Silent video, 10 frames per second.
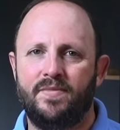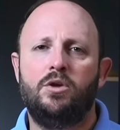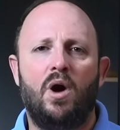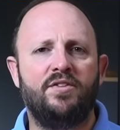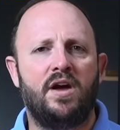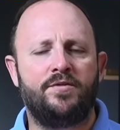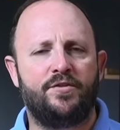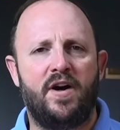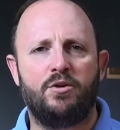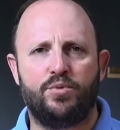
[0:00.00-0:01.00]
You also have to
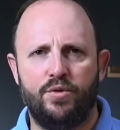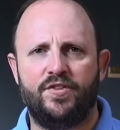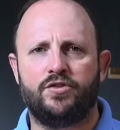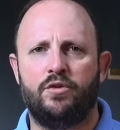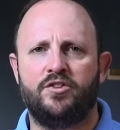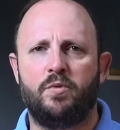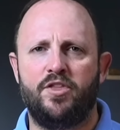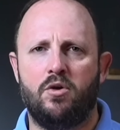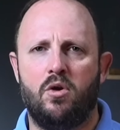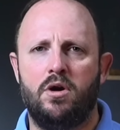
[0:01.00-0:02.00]
file a proof of service with the
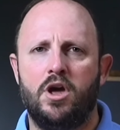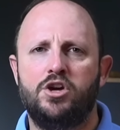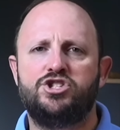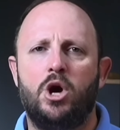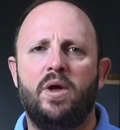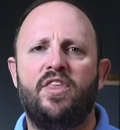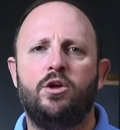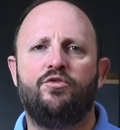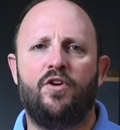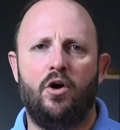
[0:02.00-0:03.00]
court showing that
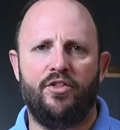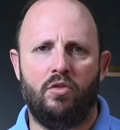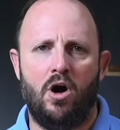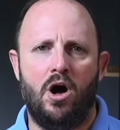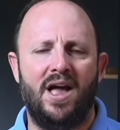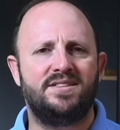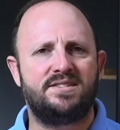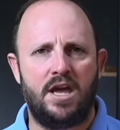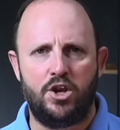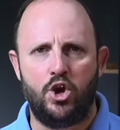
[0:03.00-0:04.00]
you followed the law and
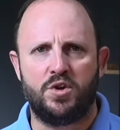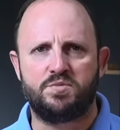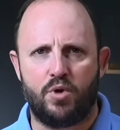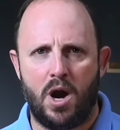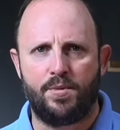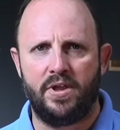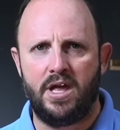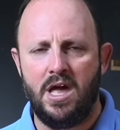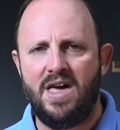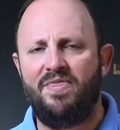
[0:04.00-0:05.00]
sent notice properly.
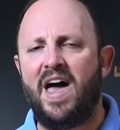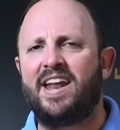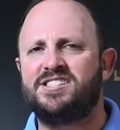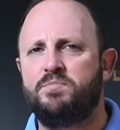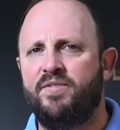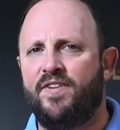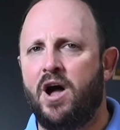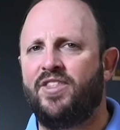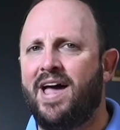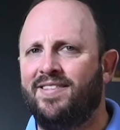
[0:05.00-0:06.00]
That has to be
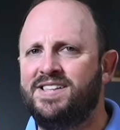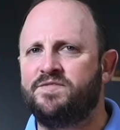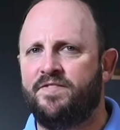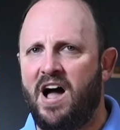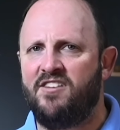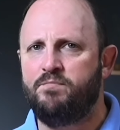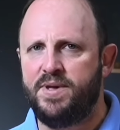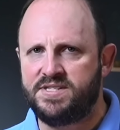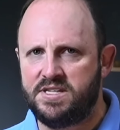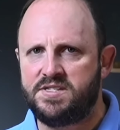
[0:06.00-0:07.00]
filed at least 5
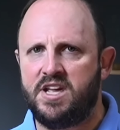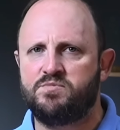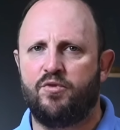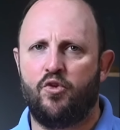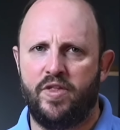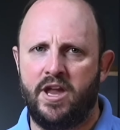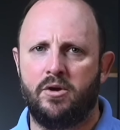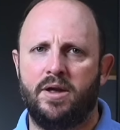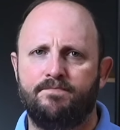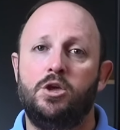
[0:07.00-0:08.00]
business days before the hearing.